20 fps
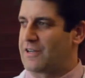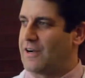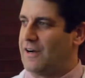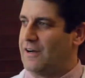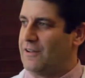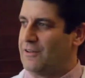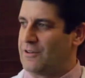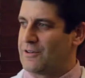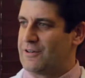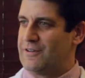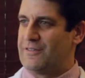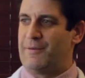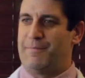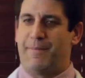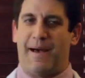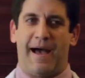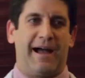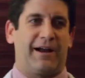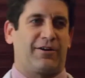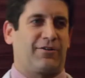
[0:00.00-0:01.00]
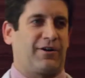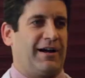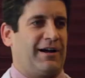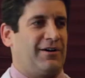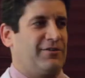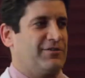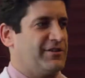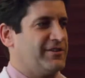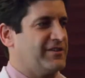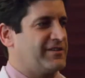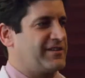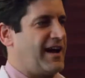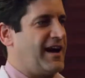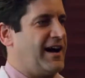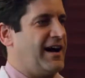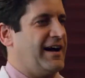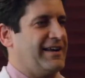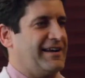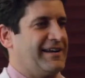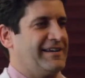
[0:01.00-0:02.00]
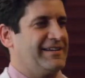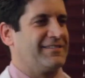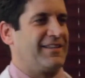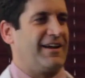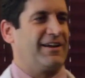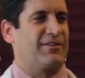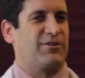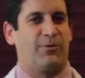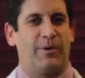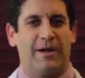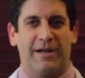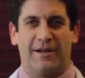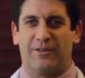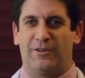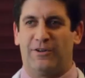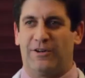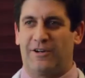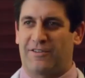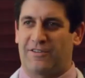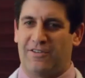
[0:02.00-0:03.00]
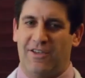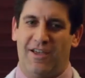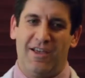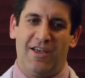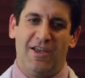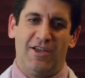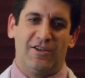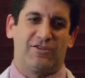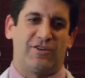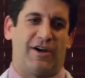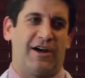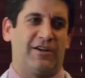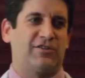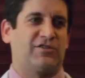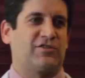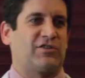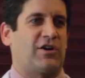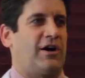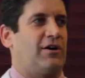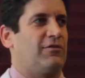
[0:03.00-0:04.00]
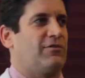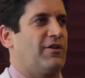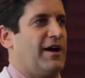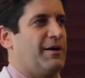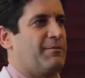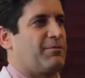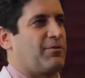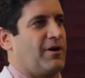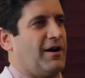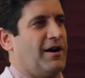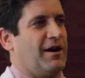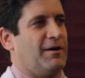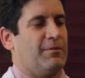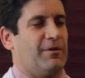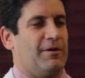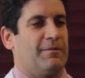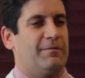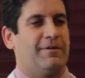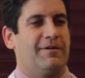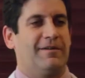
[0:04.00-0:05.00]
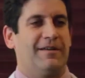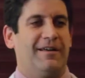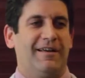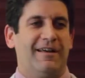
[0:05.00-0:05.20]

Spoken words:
color and the background and the tie, and I didn't like the way it looked. So I solved that problem.